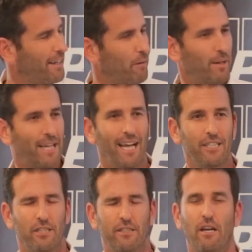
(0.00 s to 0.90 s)
and
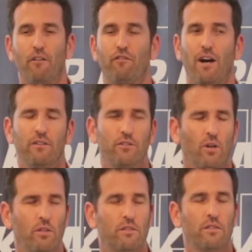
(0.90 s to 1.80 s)
applications that are found
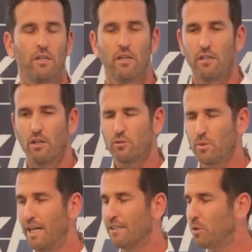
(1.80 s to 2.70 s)
not
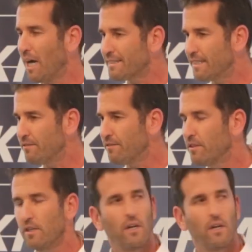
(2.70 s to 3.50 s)
really attractive.